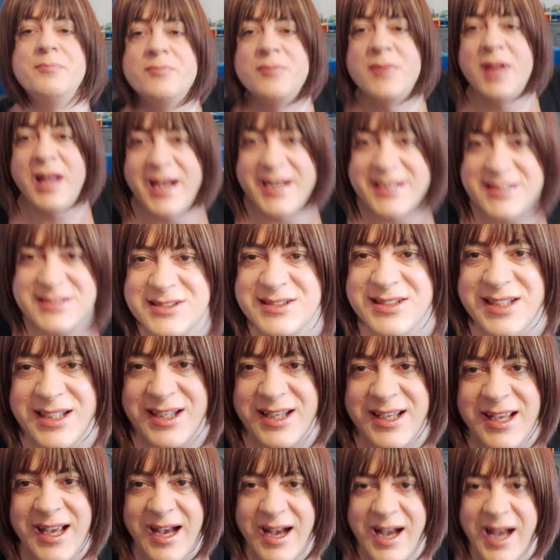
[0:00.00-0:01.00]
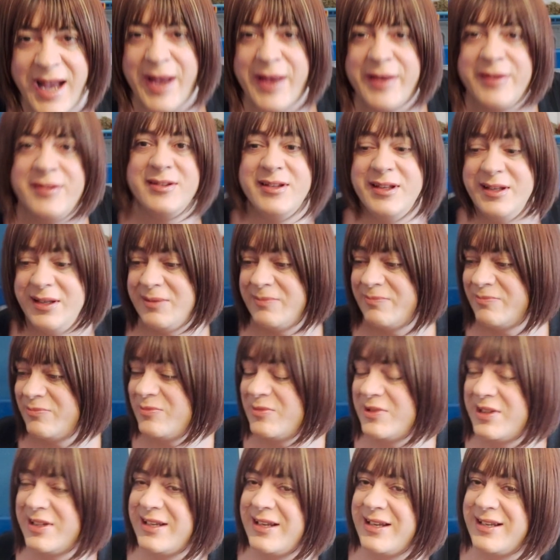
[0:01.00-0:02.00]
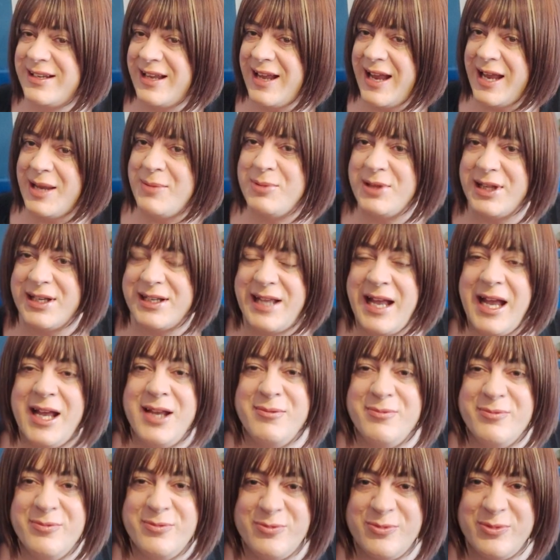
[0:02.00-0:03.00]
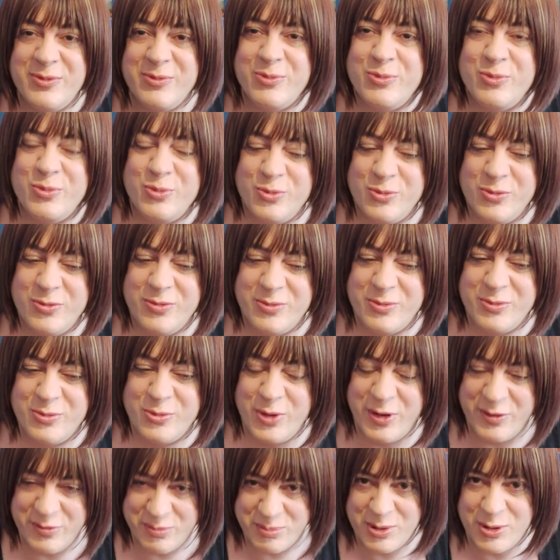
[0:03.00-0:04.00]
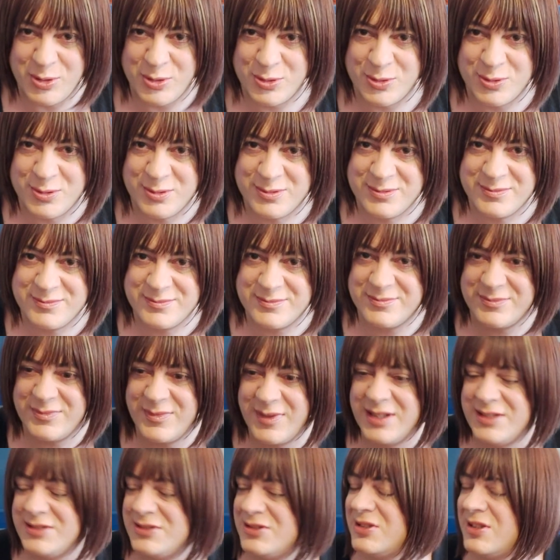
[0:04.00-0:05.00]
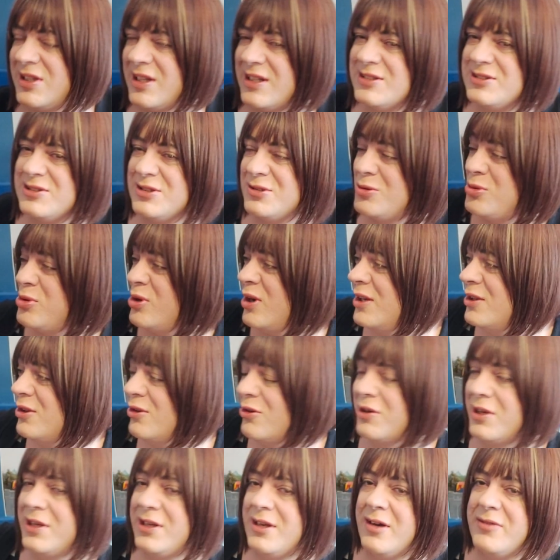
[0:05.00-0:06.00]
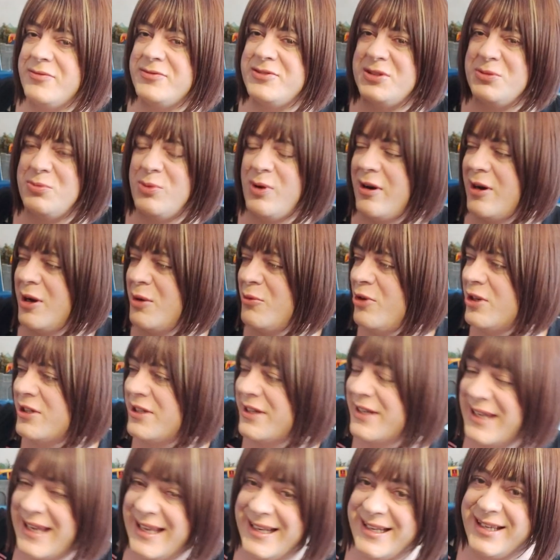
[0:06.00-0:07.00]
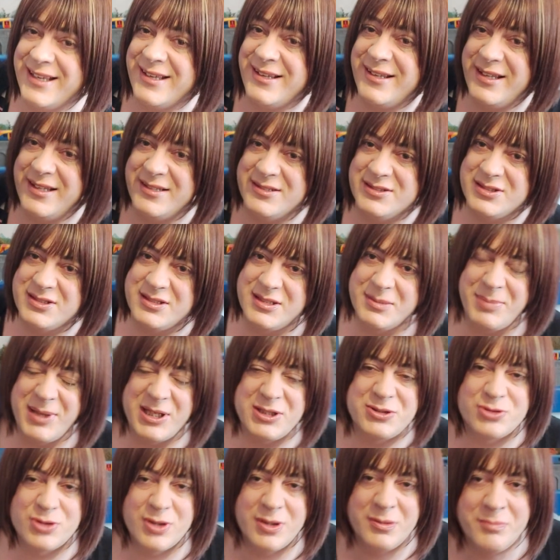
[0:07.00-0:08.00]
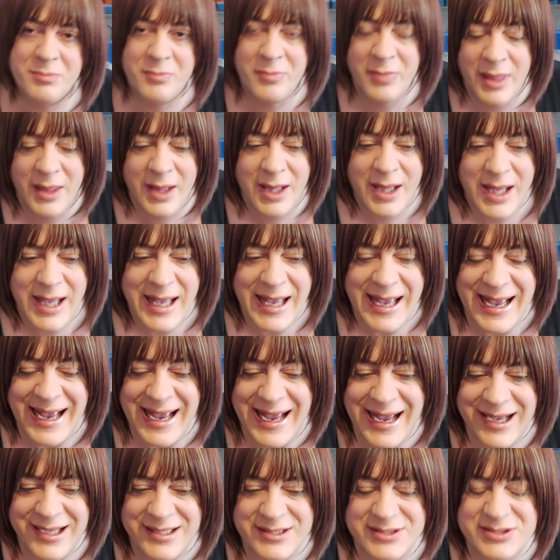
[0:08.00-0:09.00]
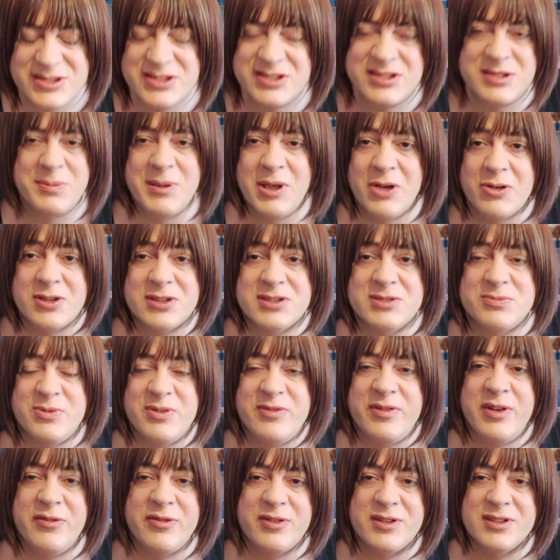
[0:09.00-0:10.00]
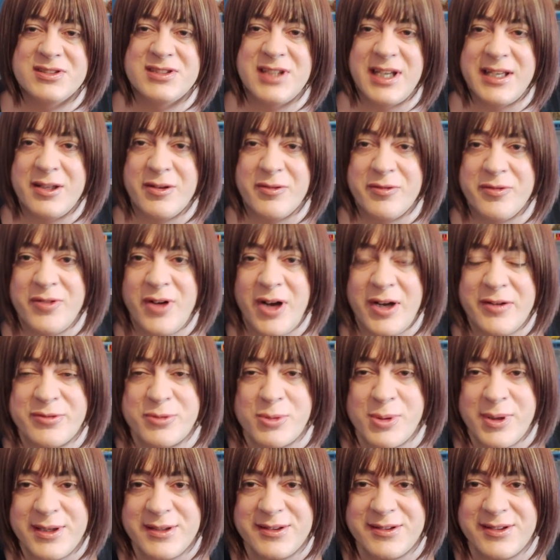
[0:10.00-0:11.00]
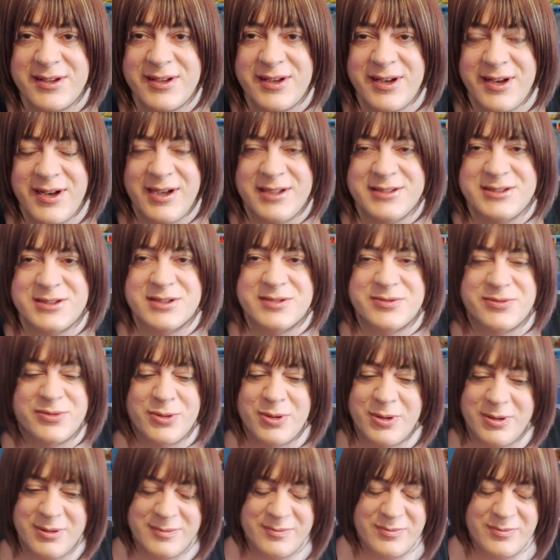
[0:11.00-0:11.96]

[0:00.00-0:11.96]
As the cable that came with Paul still isn't quite long enough to where I want to get it into the bedroom. And to be honest with you, for the sake of £5, I just thought